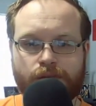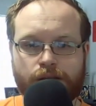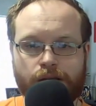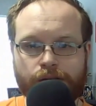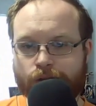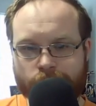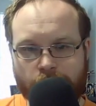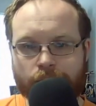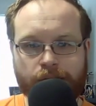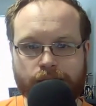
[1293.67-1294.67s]
Yeah, they're
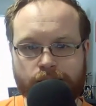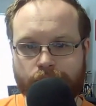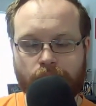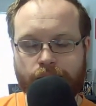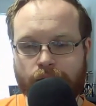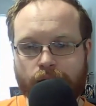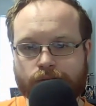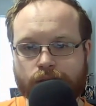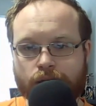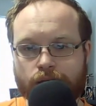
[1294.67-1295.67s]
not making the
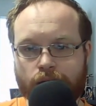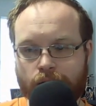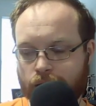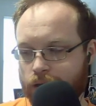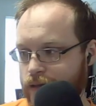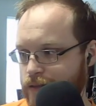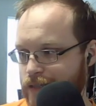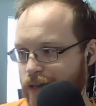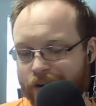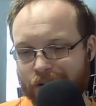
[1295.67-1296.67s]
playoffs.
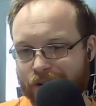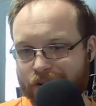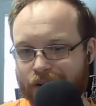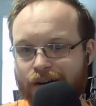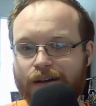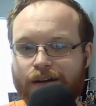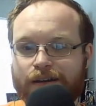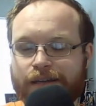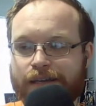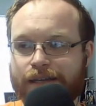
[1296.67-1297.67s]
So,
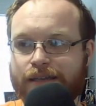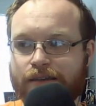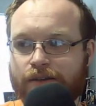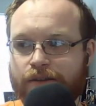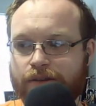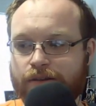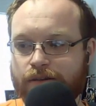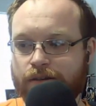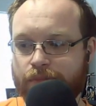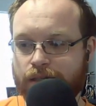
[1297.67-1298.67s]
you know, they're
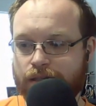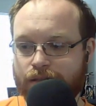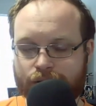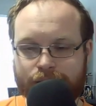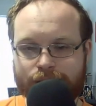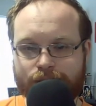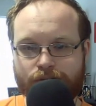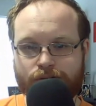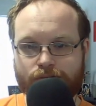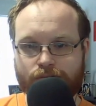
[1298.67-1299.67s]
going to be looking
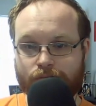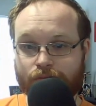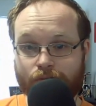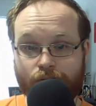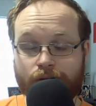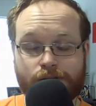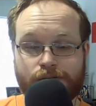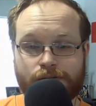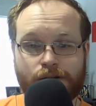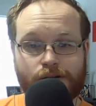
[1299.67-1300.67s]
to
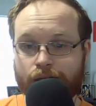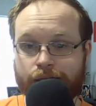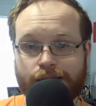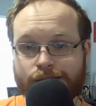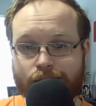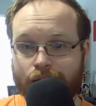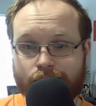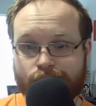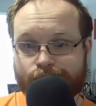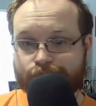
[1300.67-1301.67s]
ruin the Hurricanes'
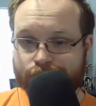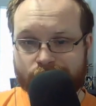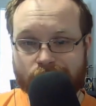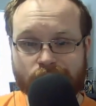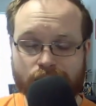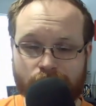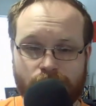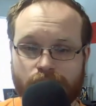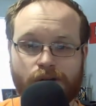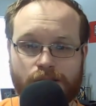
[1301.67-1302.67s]
night. That's
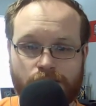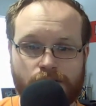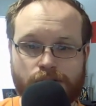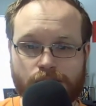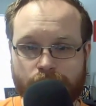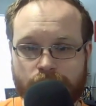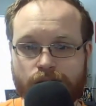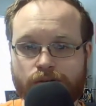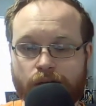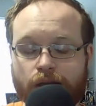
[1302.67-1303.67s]
simply what they're going to be
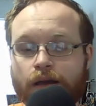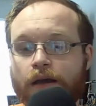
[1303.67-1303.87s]
doing.